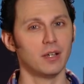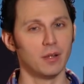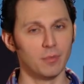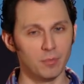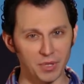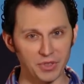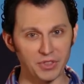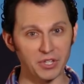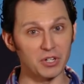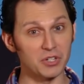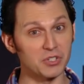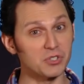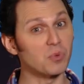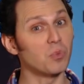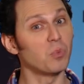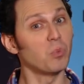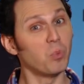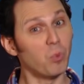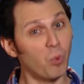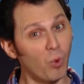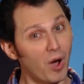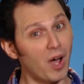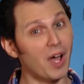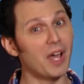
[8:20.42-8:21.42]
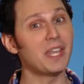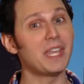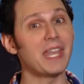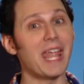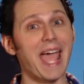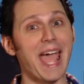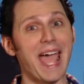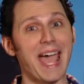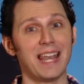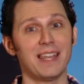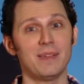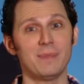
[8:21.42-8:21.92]
But there's one
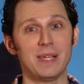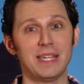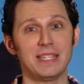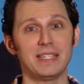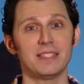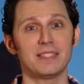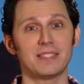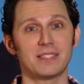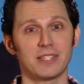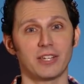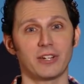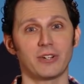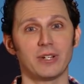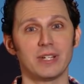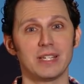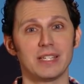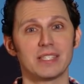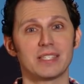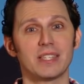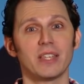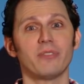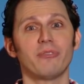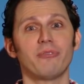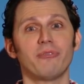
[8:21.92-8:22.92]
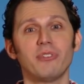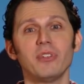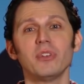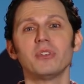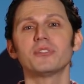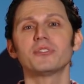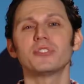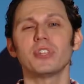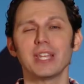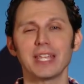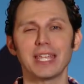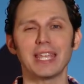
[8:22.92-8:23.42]
animated series that
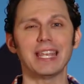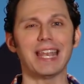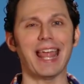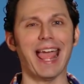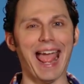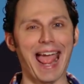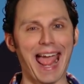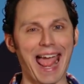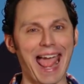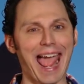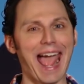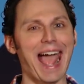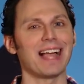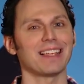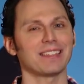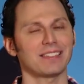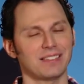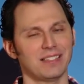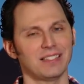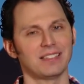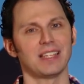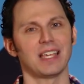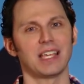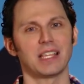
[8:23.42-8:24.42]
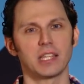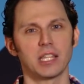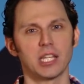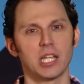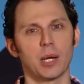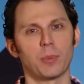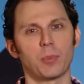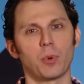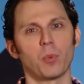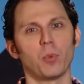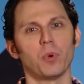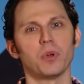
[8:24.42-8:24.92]
feels like it has to take the
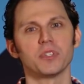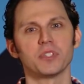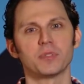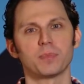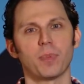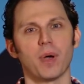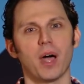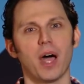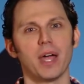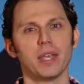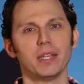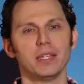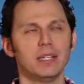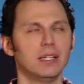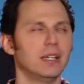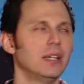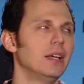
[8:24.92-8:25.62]
number one spot.